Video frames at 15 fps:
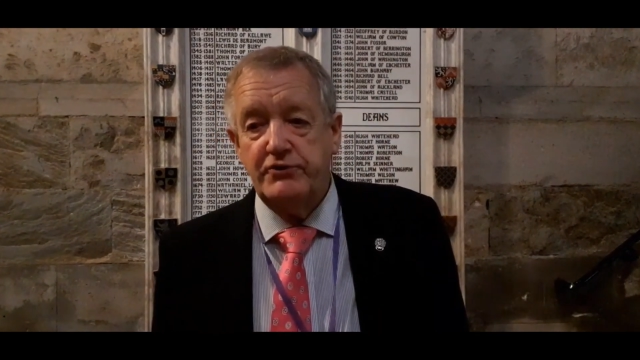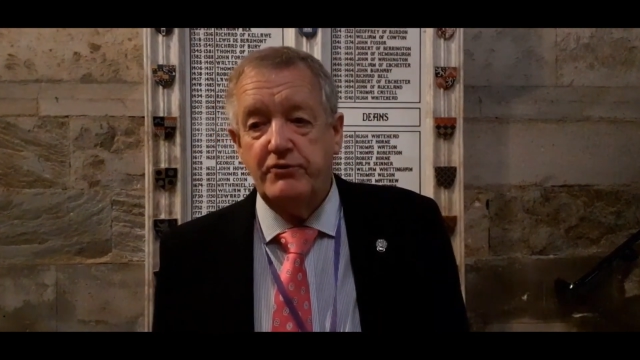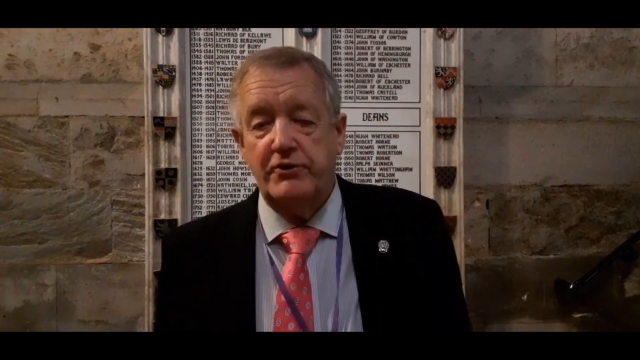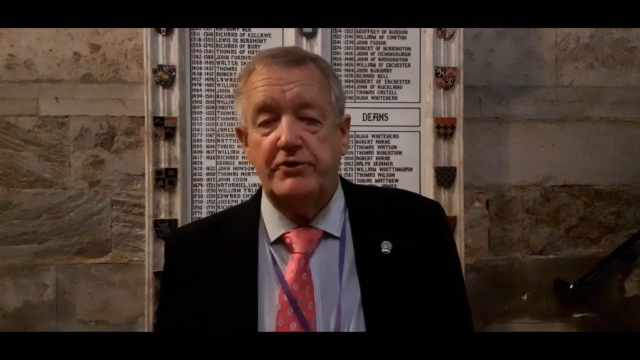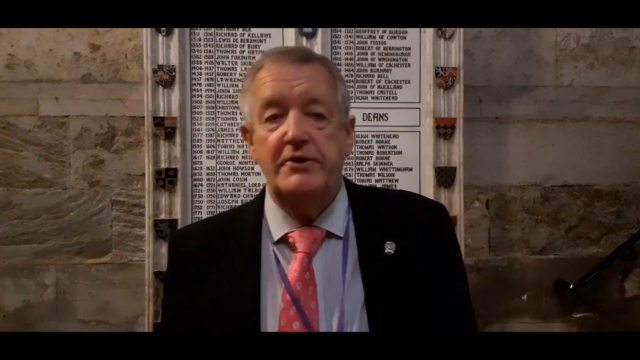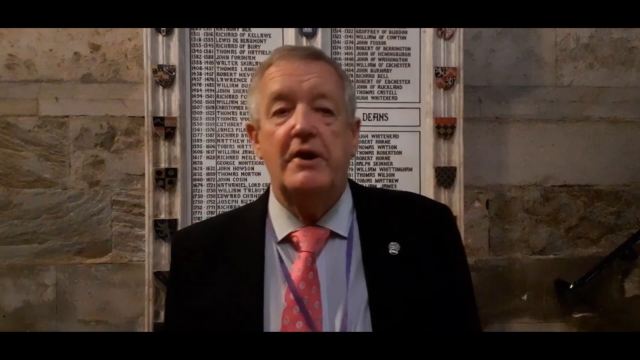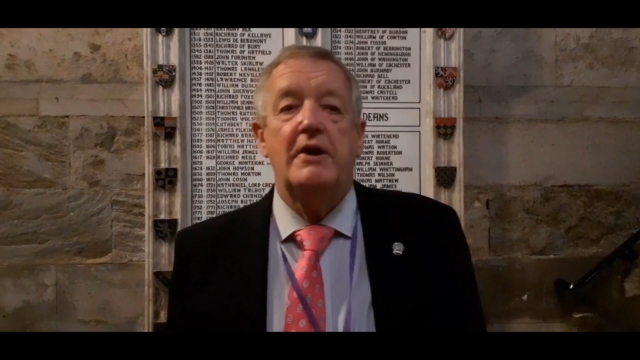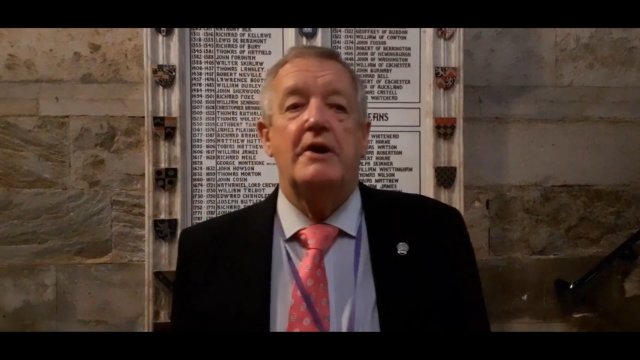
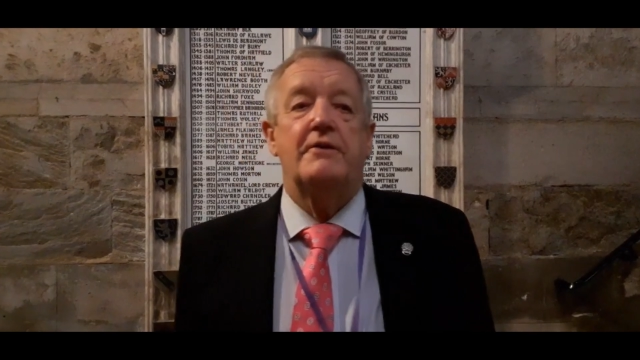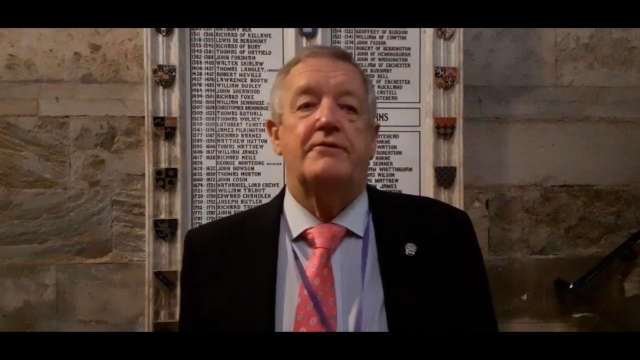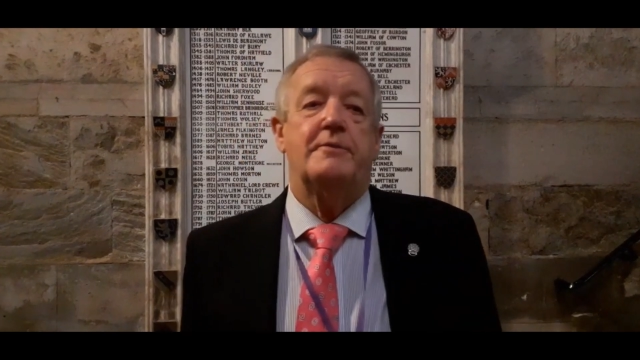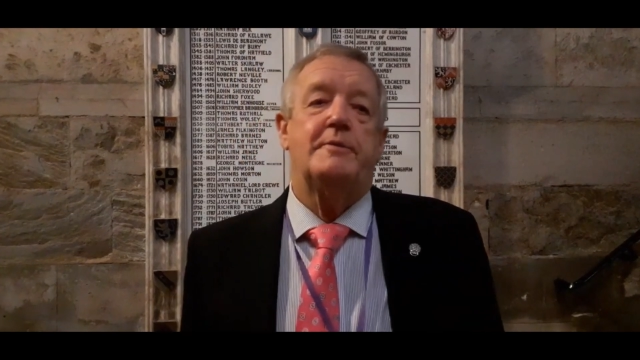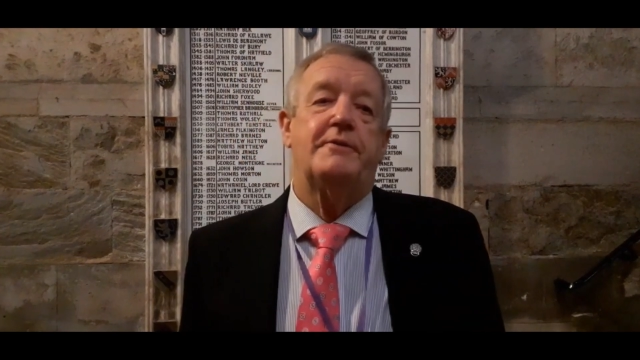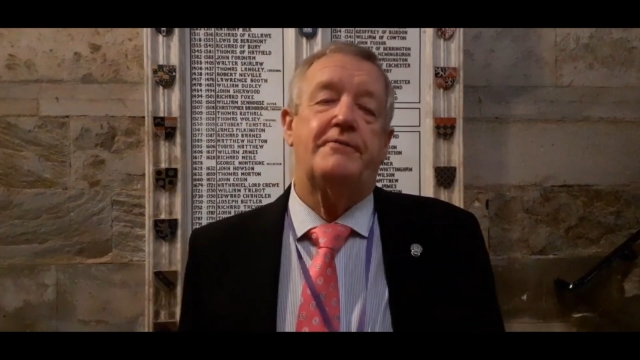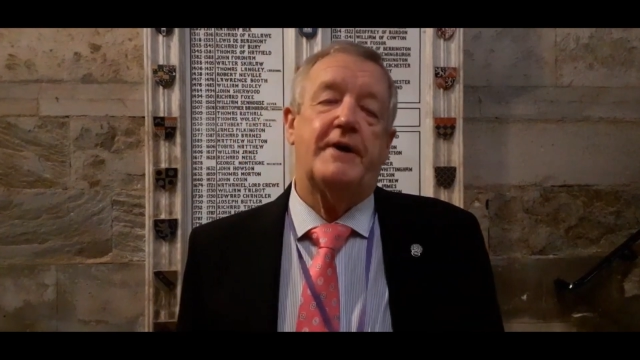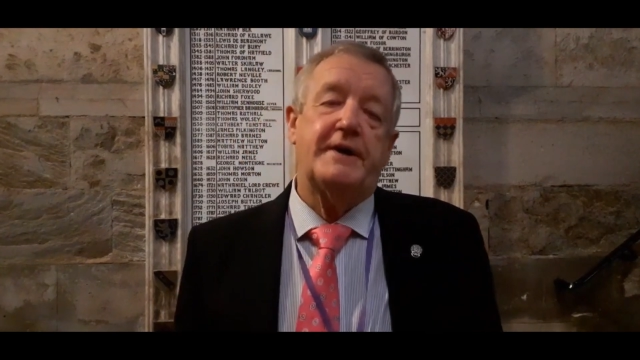run from
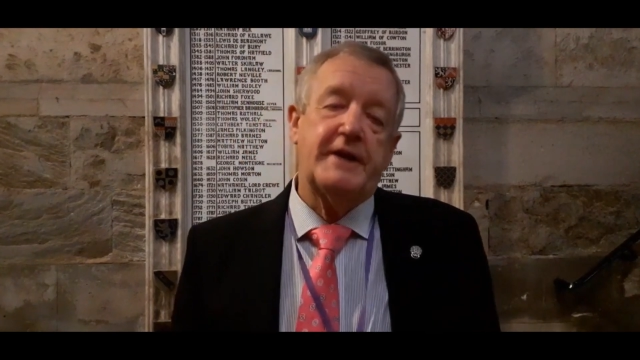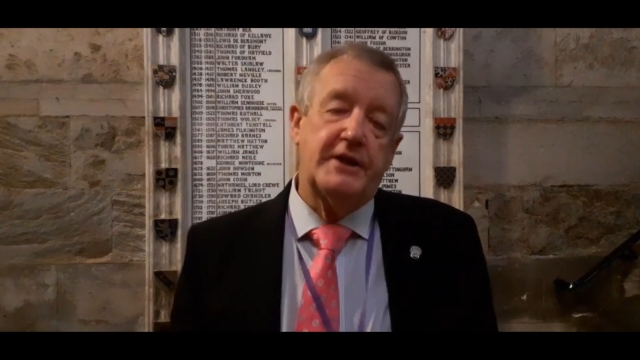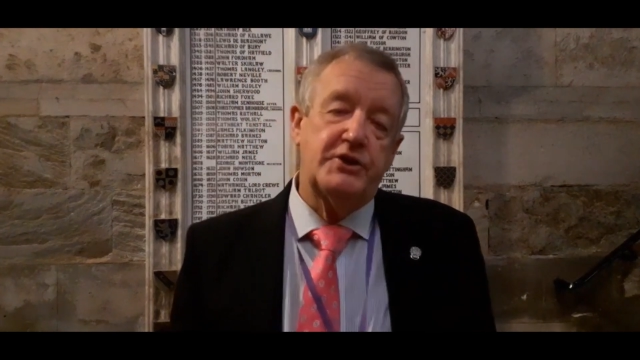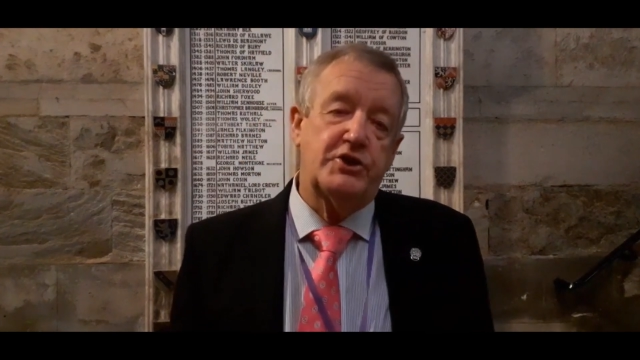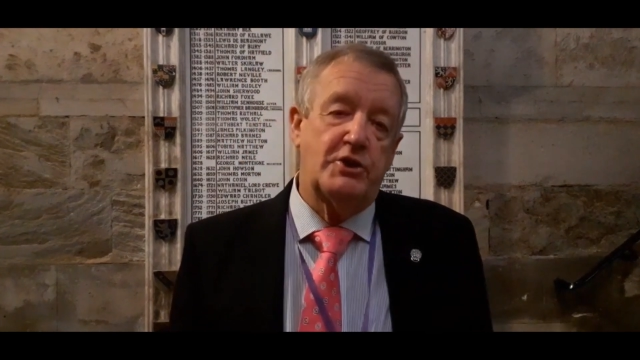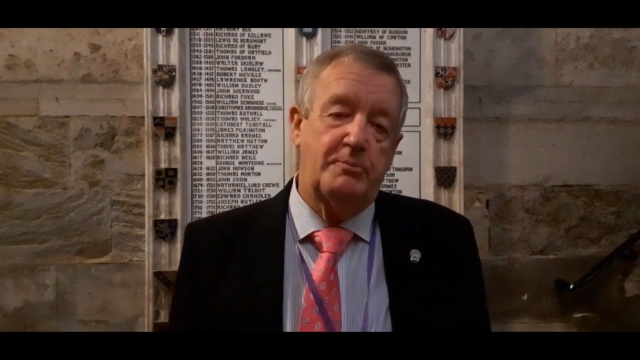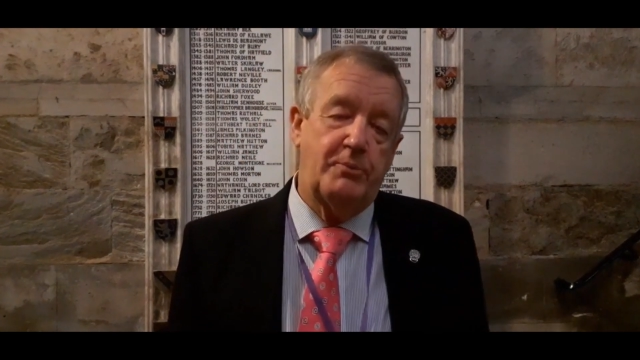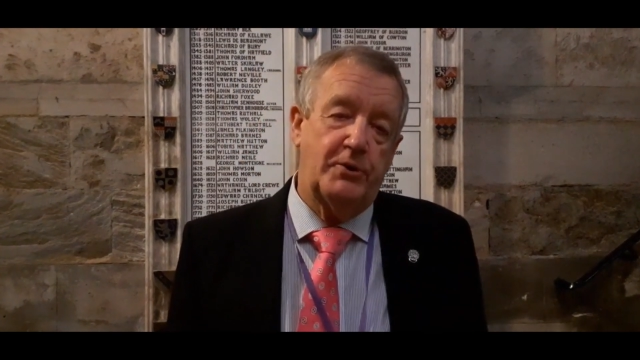the
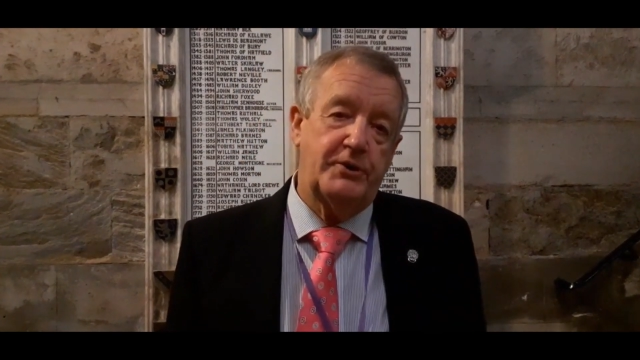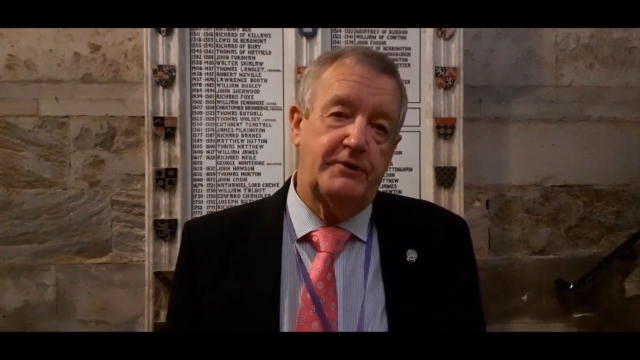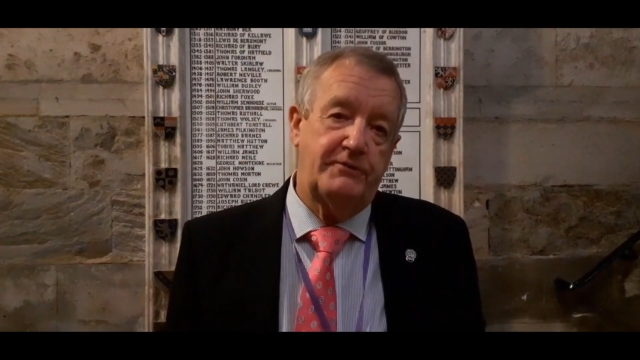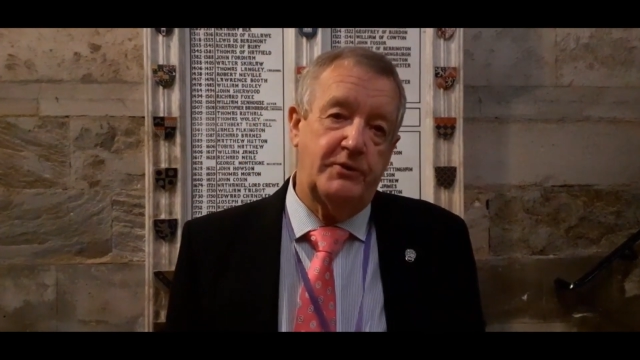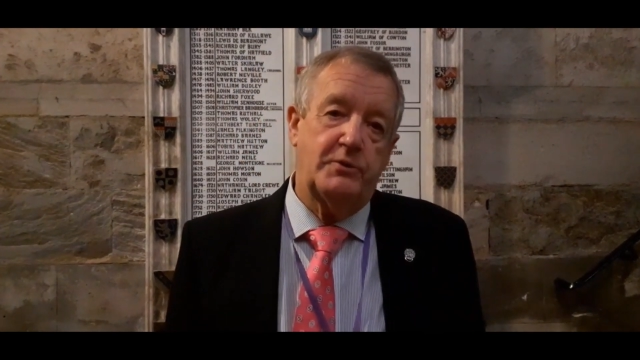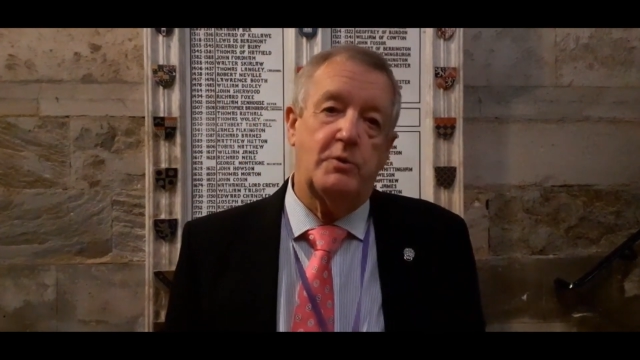financial point of view.